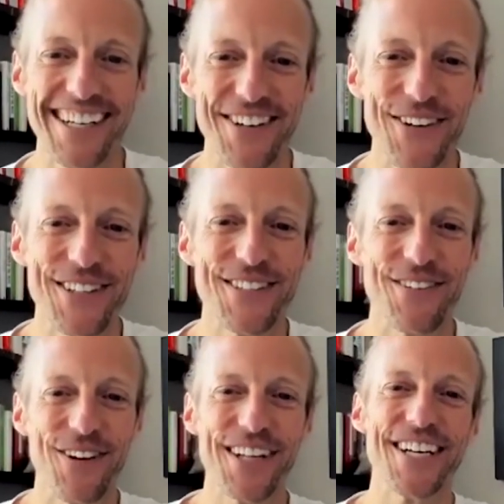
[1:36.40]
you used
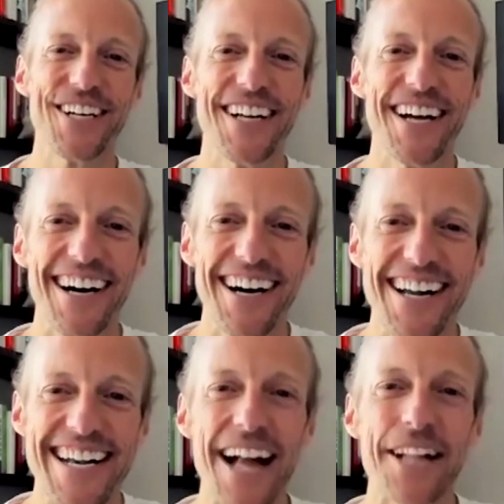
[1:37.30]
a really good
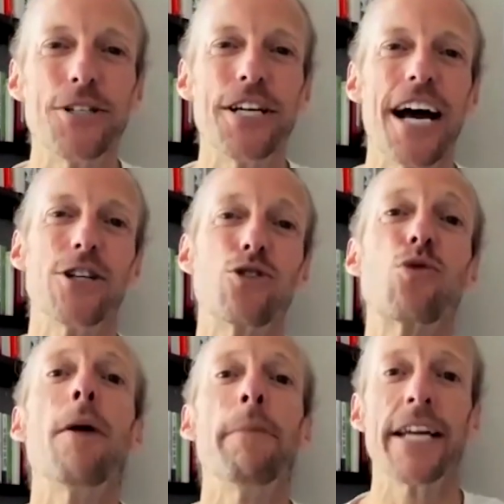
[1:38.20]
analogy on
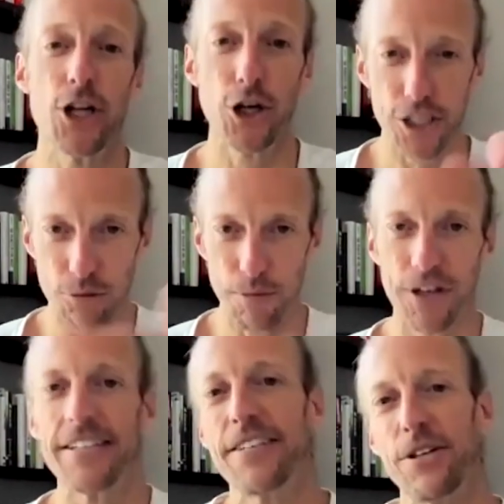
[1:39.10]
drumming, your
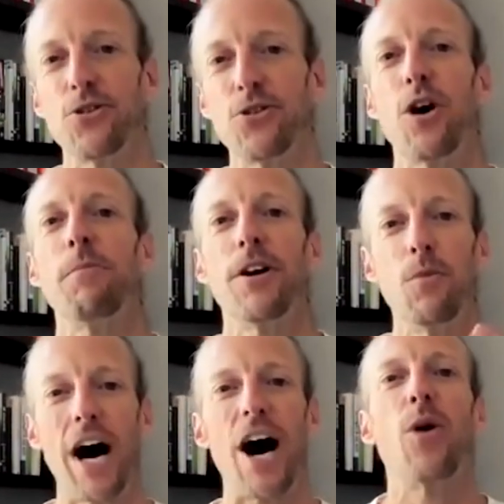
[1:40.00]
experience as a drummer
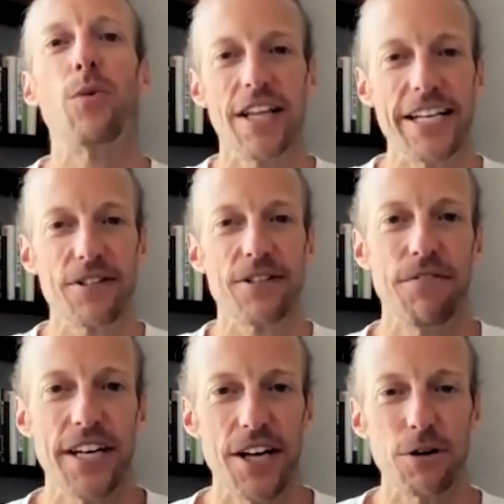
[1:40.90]
and how it relates to
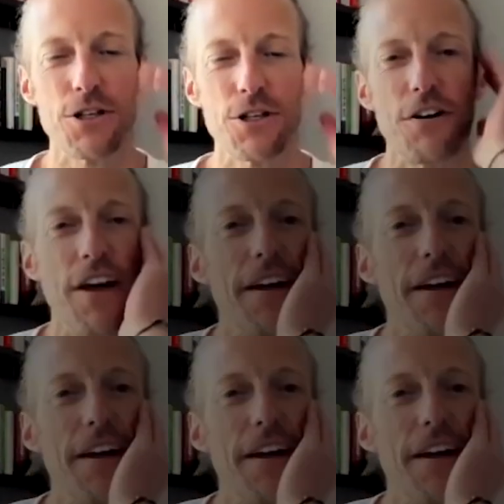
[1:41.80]
video. Share